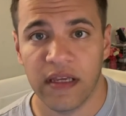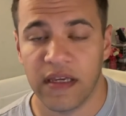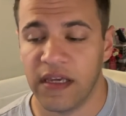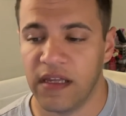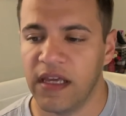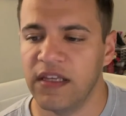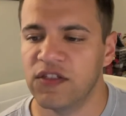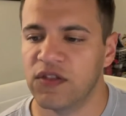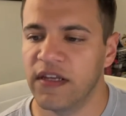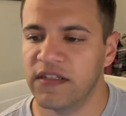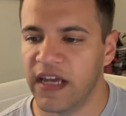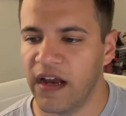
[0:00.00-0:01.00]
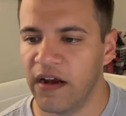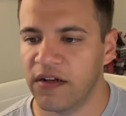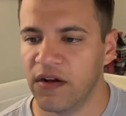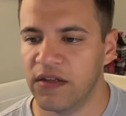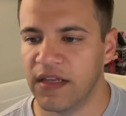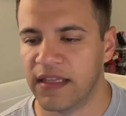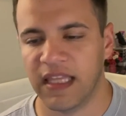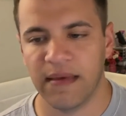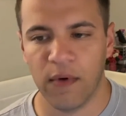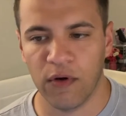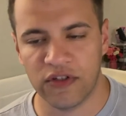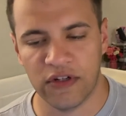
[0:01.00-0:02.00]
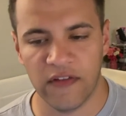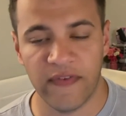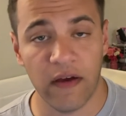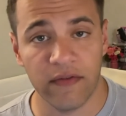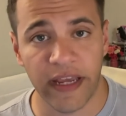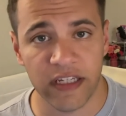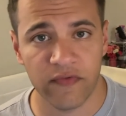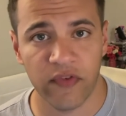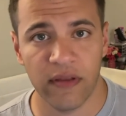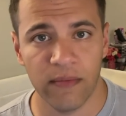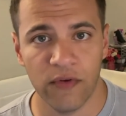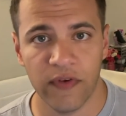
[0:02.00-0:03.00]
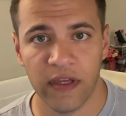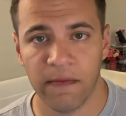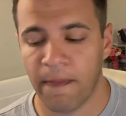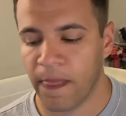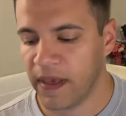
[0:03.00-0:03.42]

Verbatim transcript: He, he's, his character is like the emotional foundation for the movie.